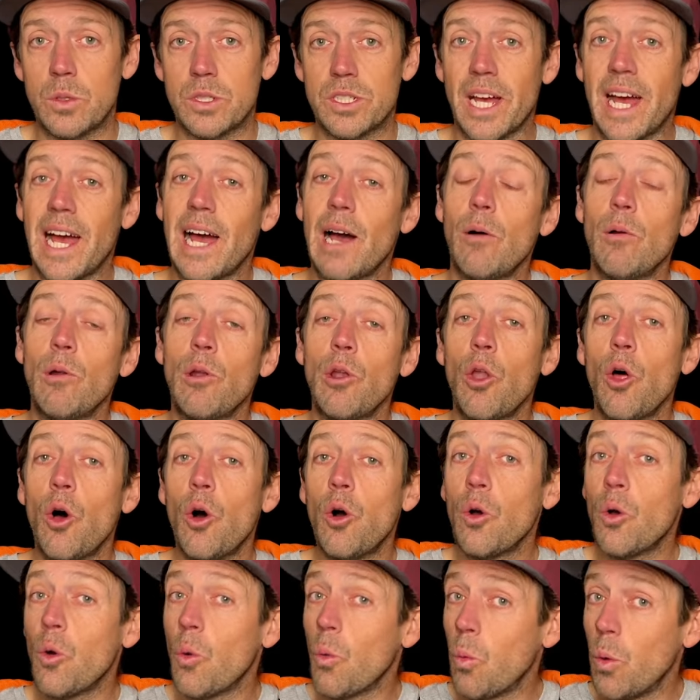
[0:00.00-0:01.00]
How
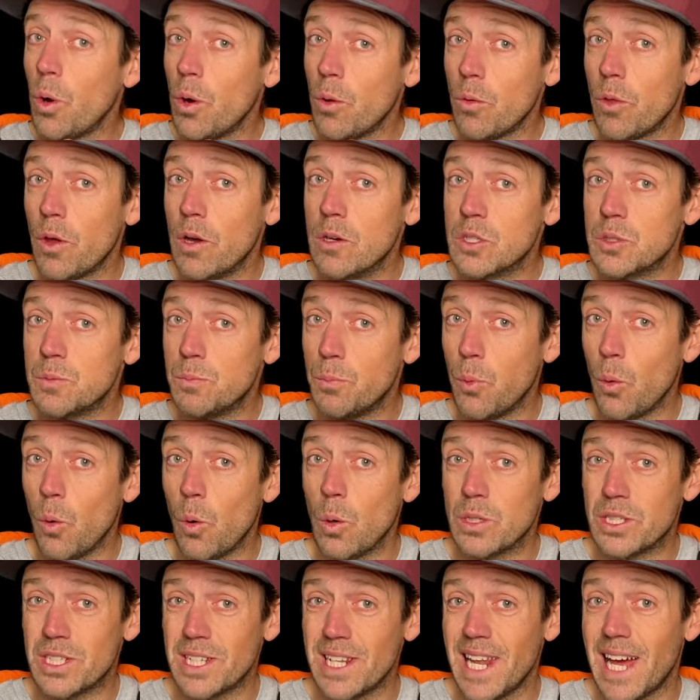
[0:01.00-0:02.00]
long will those
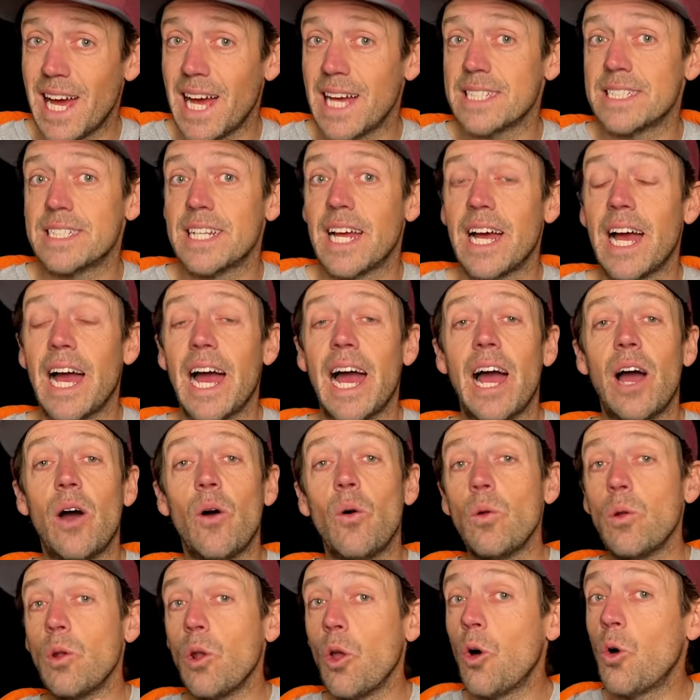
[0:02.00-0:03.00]
boards last? How
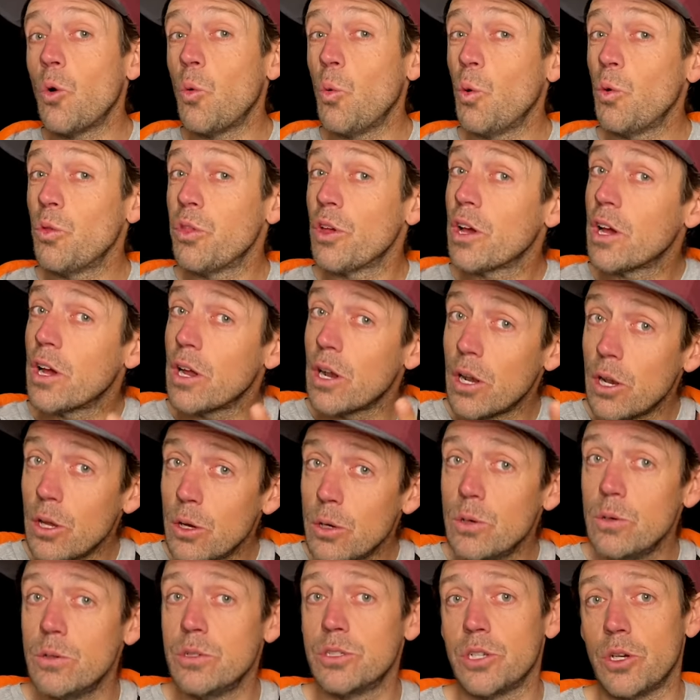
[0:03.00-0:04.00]
long will the
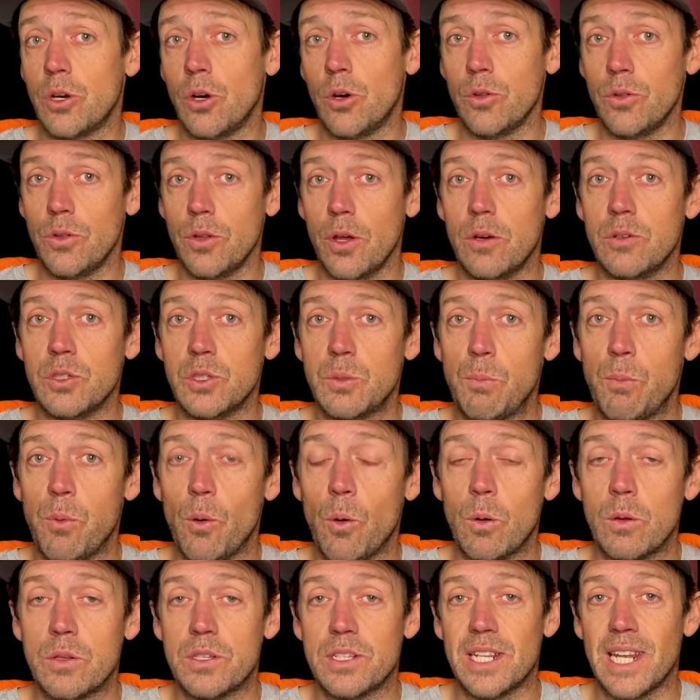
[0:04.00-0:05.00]
glues on those
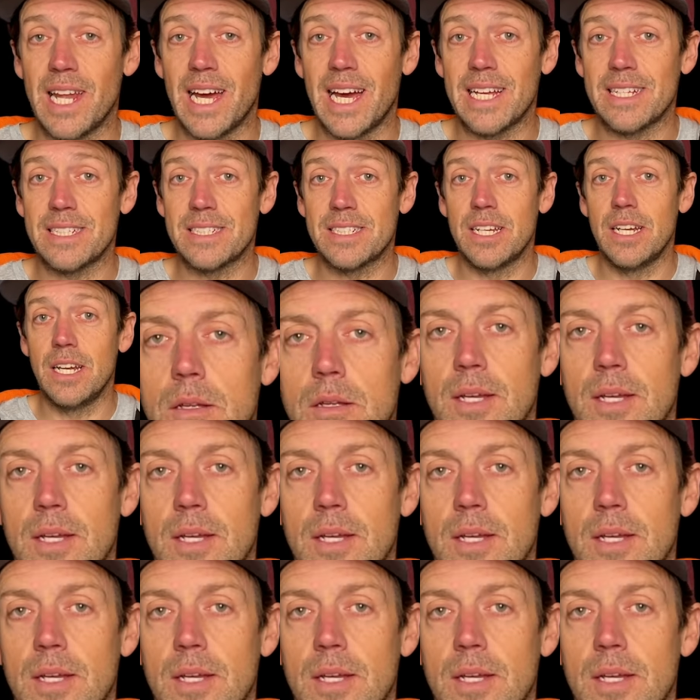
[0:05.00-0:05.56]
boards last?